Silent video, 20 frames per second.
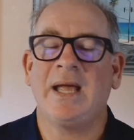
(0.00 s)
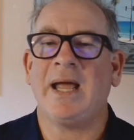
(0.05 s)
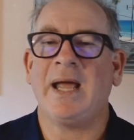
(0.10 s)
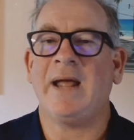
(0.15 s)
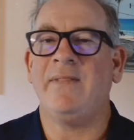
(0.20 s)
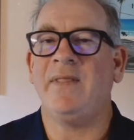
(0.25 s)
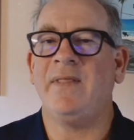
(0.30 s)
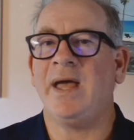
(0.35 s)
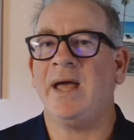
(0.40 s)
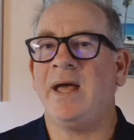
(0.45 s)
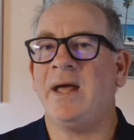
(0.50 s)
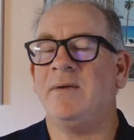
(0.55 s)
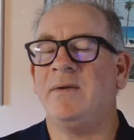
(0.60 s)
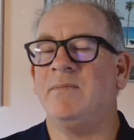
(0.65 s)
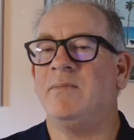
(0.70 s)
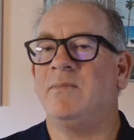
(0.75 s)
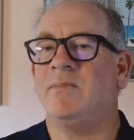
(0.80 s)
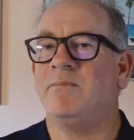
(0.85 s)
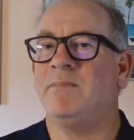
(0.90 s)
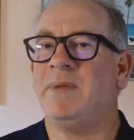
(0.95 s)
and
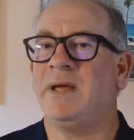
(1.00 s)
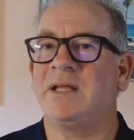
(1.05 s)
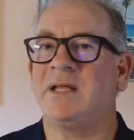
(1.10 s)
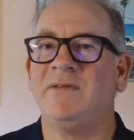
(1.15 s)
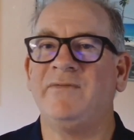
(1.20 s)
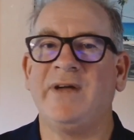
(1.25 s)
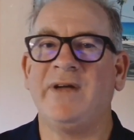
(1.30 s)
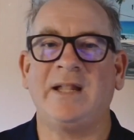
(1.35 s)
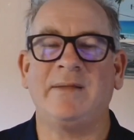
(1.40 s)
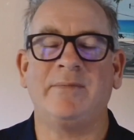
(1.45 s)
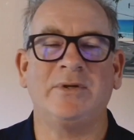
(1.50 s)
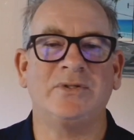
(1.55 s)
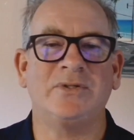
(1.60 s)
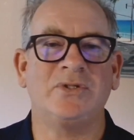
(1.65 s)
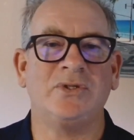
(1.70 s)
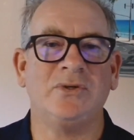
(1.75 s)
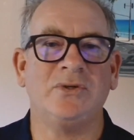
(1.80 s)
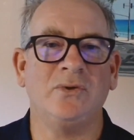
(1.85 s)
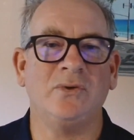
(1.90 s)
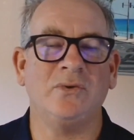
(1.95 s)
then make it available
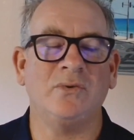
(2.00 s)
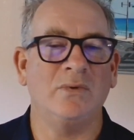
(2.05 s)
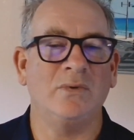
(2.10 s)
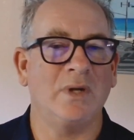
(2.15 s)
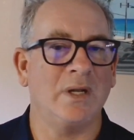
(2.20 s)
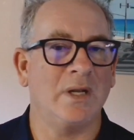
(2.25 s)
to